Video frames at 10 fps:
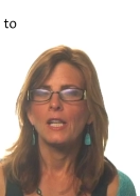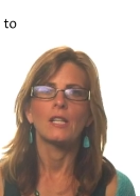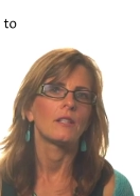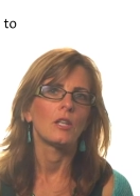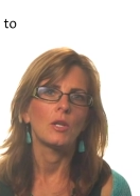
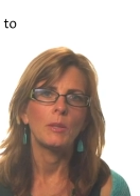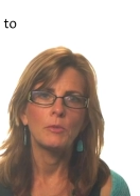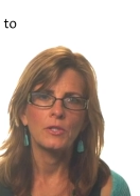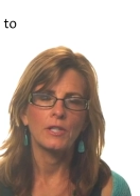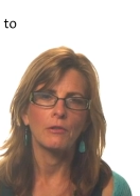eh, you know,
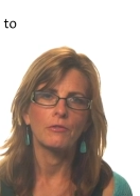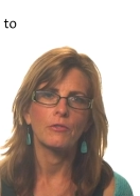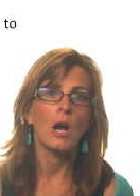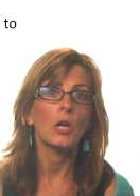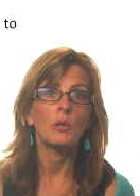keep
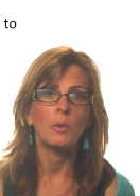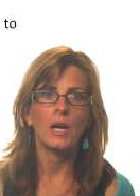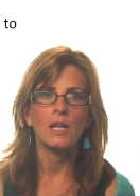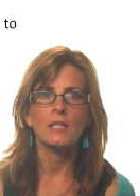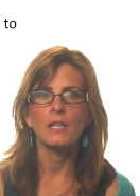yourself
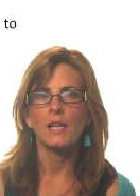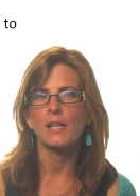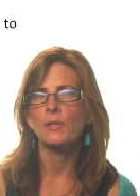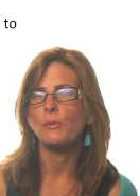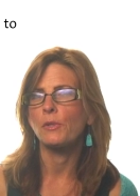occupied, that it
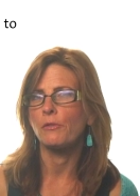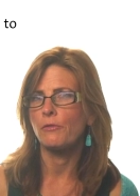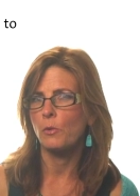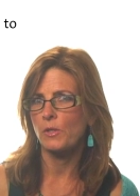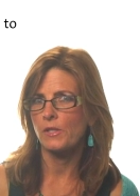has a real
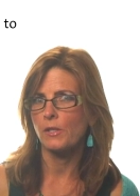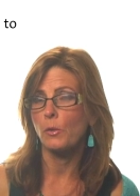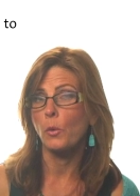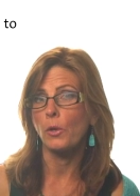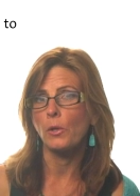force in
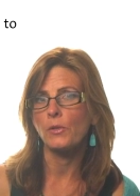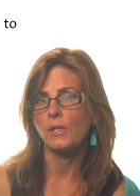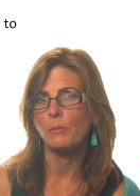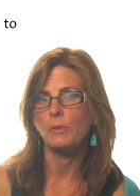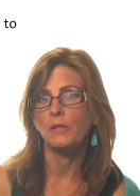the world
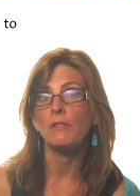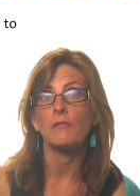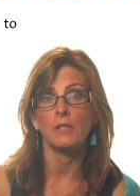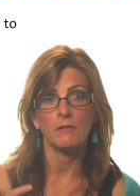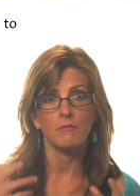and a
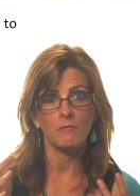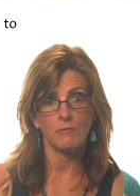belief in